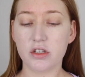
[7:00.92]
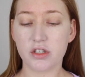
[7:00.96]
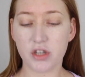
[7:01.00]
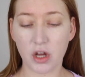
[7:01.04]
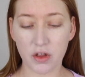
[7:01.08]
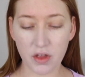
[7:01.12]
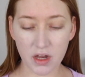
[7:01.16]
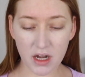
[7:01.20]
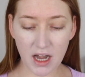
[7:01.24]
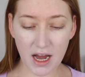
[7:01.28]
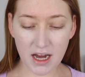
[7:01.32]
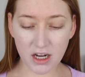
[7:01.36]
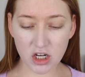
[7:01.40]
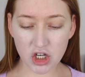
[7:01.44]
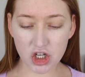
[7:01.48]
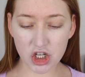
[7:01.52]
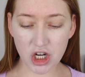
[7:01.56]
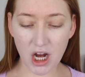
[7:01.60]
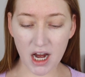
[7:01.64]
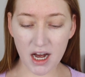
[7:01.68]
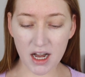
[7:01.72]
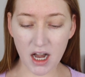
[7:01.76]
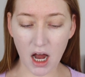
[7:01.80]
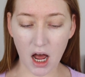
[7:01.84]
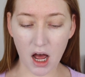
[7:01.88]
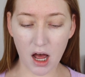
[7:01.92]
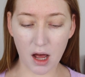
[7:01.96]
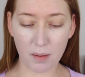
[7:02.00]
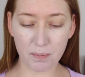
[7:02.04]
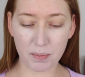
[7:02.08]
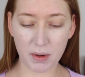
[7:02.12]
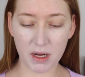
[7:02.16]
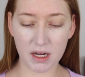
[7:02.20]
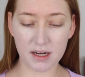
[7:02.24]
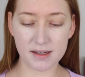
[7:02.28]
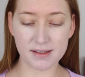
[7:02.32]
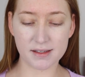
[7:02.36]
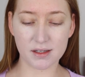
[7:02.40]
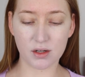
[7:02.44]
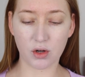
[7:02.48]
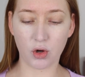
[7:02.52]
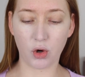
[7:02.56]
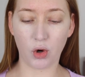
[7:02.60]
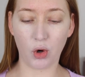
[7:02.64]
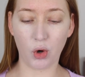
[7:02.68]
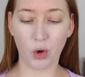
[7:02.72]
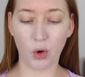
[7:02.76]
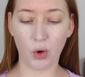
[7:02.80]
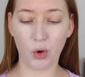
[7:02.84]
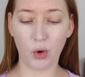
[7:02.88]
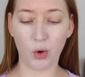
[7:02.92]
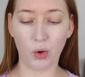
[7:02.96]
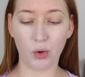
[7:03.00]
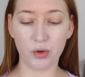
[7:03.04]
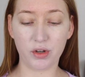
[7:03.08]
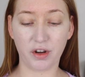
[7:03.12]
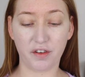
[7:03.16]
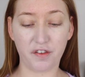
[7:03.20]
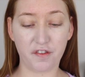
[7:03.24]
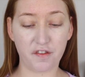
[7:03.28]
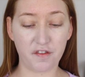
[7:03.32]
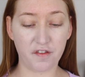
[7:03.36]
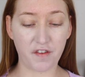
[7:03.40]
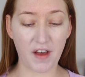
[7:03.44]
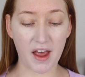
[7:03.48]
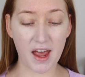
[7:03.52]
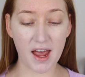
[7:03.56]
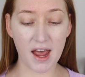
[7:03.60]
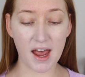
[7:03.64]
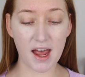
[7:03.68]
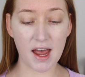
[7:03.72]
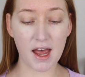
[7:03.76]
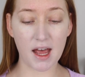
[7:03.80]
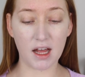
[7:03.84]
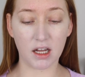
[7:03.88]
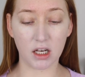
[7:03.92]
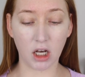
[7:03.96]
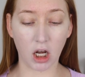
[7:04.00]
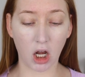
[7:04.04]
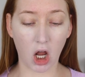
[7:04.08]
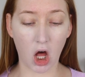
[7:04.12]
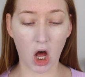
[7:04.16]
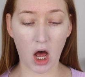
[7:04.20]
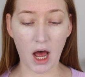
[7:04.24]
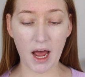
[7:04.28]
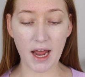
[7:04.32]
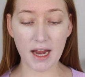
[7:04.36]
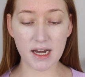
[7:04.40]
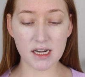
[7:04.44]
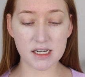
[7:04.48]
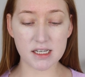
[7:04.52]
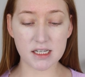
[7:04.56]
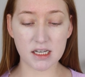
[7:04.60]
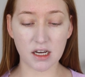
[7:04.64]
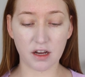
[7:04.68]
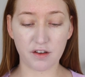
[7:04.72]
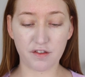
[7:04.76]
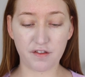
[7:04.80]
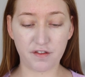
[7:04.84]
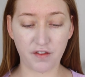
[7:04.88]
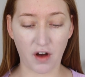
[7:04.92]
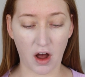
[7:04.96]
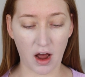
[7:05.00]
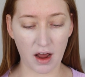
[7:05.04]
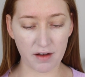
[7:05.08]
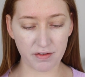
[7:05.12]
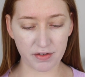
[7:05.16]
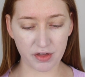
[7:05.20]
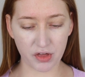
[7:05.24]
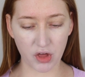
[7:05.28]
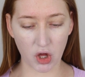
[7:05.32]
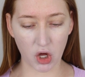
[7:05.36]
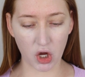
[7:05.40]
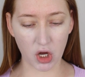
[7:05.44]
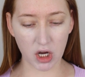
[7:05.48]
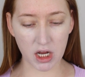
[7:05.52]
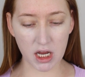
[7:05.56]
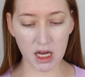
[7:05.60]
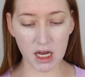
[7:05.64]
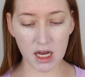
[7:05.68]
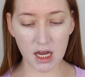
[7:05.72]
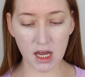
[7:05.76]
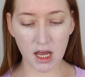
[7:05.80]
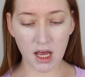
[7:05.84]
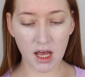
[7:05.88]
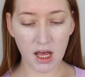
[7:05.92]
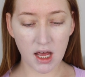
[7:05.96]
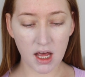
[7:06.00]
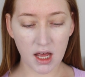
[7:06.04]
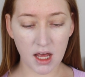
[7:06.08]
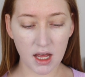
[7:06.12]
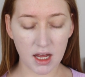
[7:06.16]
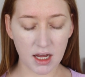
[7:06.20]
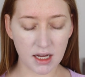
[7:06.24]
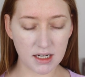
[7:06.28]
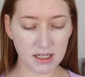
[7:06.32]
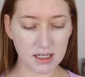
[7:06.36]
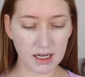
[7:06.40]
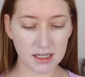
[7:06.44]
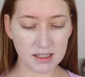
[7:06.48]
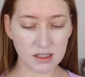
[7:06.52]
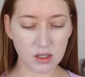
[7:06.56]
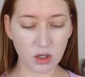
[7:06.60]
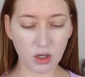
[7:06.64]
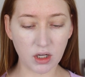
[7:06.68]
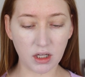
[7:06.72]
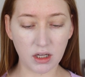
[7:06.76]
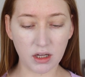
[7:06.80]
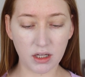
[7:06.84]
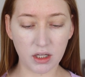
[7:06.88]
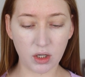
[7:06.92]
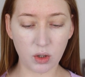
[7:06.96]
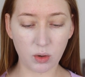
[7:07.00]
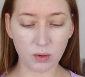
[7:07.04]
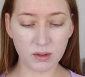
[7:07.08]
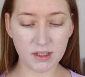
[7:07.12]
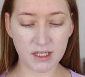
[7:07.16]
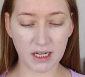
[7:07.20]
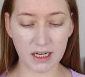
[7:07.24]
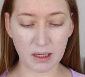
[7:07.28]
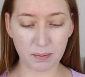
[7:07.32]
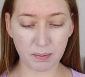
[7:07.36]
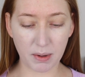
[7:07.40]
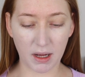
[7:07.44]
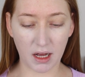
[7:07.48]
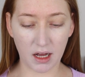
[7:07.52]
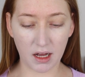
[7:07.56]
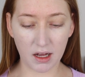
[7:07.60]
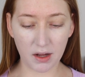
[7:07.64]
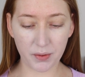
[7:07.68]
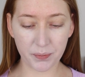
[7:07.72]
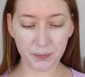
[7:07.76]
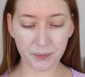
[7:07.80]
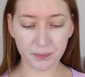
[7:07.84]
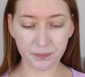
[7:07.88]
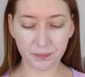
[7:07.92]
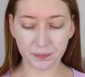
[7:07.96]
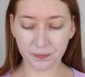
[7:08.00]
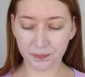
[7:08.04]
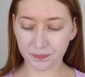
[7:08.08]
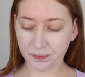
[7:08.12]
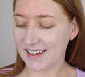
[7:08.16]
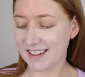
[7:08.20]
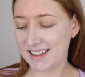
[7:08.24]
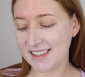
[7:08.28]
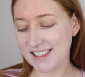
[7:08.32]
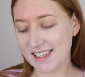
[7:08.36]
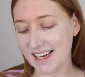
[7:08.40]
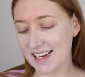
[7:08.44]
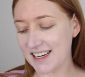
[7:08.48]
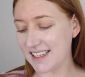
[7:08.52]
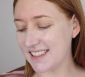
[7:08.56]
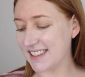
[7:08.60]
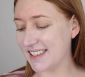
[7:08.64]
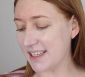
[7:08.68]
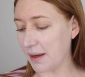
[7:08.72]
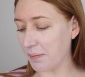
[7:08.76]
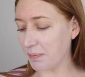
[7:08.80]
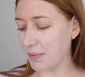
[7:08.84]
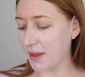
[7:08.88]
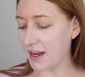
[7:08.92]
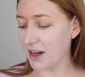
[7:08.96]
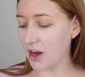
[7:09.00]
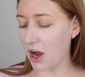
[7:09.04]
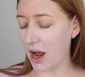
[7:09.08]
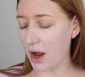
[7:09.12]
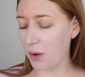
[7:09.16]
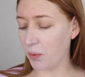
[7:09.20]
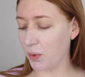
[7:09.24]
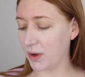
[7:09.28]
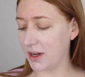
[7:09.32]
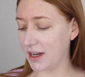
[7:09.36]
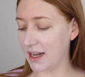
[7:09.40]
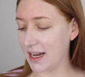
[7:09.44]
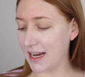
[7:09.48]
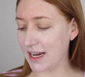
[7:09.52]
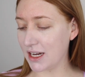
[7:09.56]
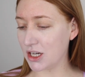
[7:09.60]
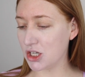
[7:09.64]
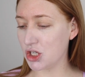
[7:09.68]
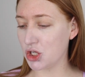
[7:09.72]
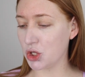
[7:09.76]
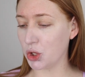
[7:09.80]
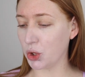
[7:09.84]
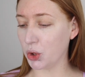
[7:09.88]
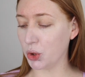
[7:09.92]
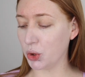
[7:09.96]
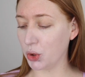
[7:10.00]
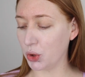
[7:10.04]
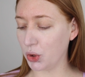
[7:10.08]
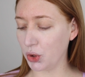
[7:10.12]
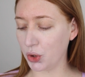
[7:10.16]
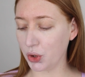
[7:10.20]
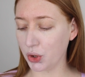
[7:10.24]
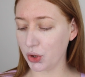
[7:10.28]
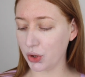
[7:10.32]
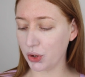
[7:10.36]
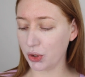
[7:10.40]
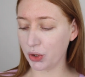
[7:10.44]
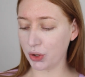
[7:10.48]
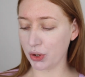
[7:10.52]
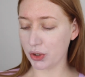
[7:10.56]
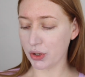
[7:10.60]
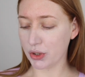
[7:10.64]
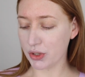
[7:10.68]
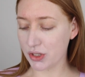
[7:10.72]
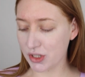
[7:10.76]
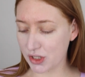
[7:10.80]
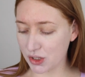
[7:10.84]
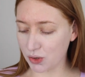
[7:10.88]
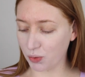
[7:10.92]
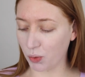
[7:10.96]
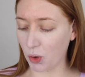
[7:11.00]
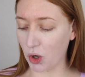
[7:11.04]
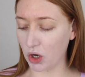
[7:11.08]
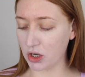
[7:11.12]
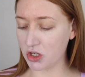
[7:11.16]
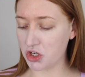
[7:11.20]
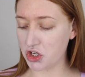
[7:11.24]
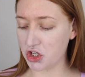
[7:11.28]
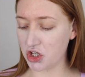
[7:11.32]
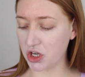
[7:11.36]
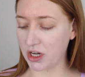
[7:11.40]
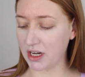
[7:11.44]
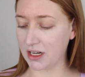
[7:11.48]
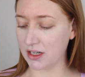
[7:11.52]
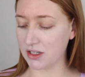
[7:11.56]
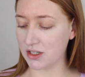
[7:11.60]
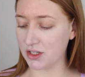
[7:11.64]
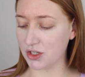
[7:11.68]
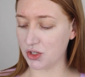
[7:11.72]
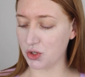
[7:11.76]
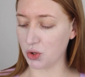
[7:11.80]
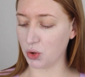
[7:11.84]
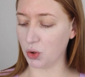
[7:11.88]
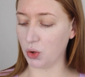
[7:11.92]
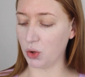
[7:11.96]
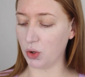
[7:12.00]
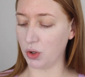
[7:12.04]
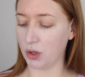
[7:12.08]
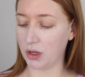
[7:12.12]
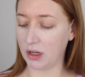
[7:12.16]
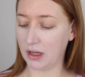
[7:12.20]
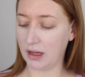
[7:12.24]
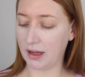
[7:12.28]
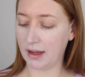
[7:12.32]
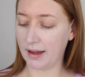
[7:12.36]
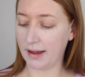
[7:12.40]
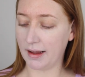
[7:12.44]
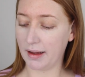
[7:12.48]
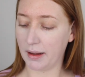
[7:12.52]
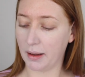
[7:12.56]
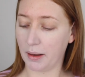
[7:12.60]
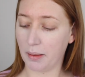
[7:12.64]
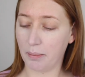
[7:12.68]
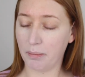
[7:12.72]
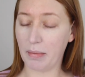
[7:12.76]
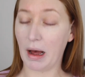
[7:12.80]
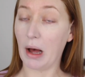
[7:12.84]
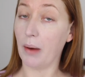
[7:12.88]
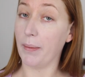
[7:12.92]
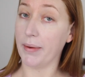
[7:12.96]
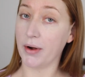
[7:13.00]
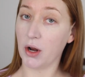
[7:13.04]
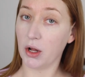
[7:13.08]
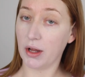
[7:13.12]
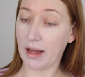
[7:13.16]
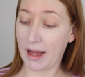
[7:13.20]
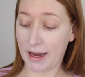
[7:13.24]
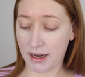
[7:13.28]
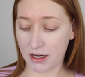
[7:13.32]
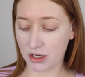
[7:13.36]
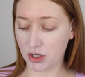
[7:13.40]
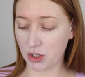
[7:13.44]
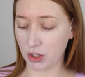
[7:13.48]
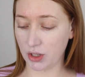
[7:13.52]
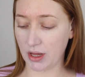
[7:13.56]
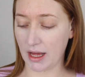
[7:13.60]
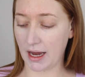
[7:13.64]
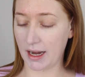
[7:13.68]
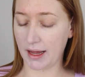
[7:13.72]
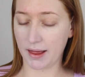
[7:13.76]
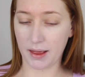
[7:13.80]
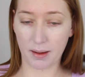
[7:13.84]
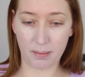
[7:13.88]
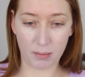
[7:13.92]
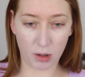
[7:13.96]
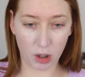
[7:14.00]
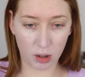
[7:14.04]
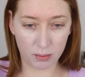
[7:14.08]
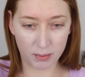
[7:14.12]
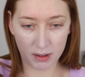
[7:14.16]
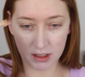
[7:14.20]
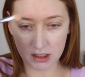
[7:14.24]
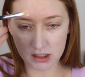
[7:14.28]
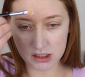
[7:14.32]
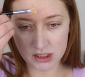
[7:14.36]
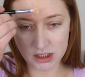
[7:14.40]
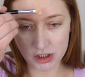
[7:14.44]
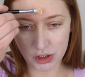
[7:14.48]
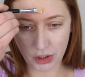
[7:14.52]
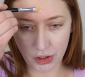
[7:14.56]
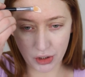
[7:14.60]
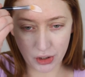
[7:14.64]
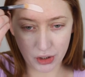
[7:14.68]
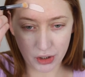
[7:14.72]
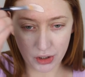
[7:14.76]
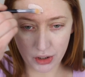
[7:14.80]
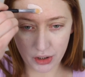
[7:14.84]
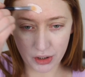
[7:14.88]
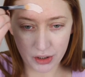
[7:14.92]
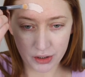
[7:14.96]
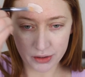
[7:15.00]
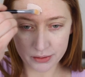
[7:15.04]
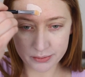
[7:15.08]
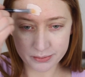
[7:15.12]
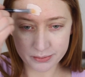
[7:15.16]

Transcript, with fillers: So the next shade up is called Fair Light five thirty. It does look a little deeper. You see, it's something I would need to swatch in store. Oh, we're not allowed to do that at the moment, so.